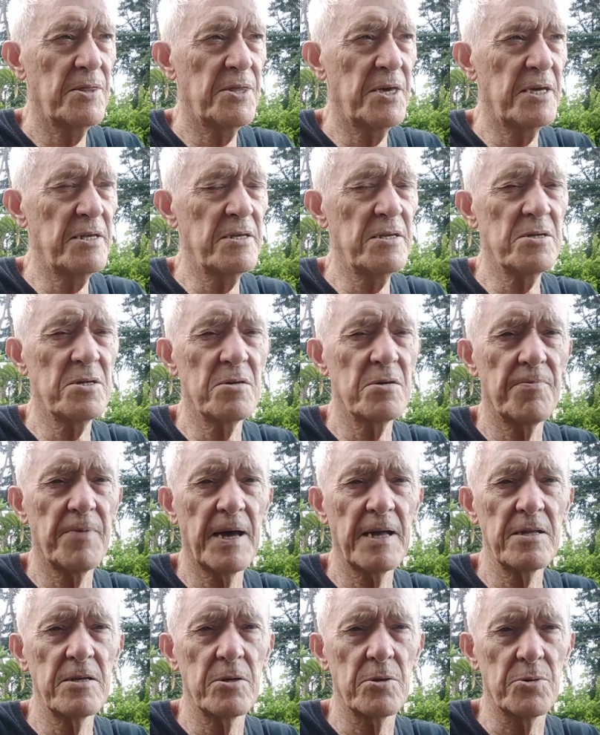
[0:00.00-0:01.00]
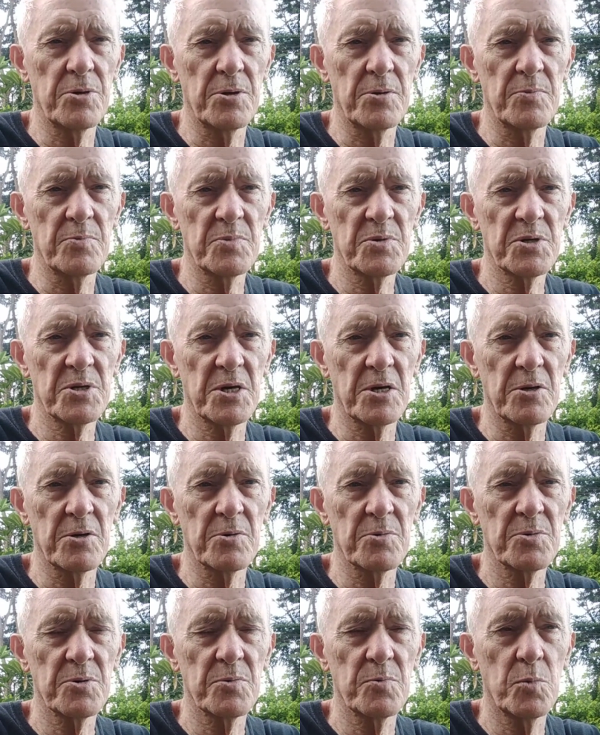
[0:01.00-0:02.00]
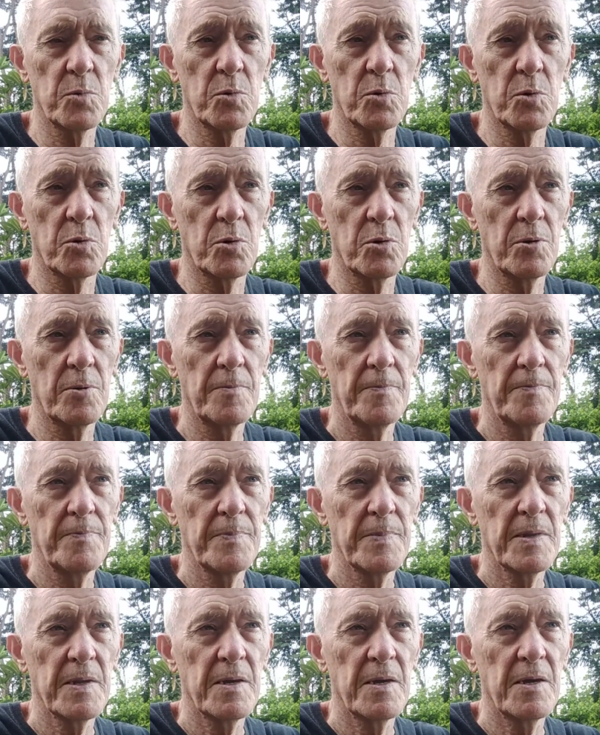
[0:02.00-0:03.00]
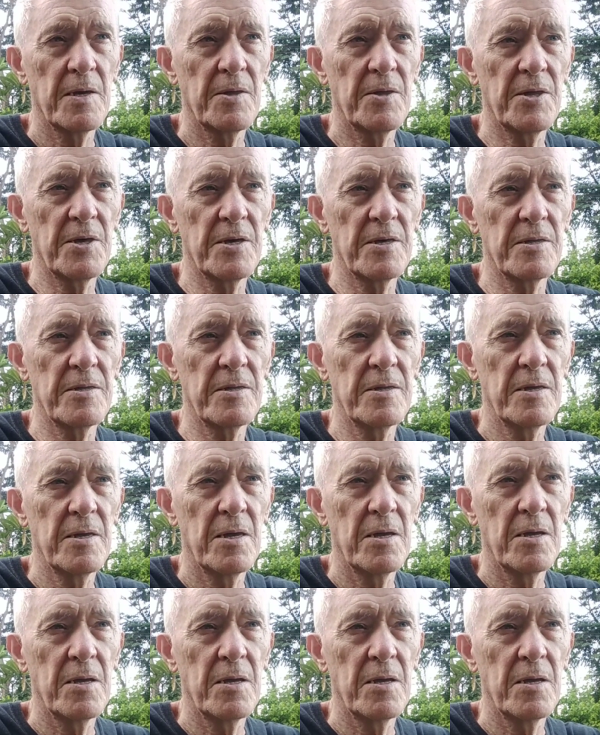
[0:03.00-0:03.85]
they need to value themselves more than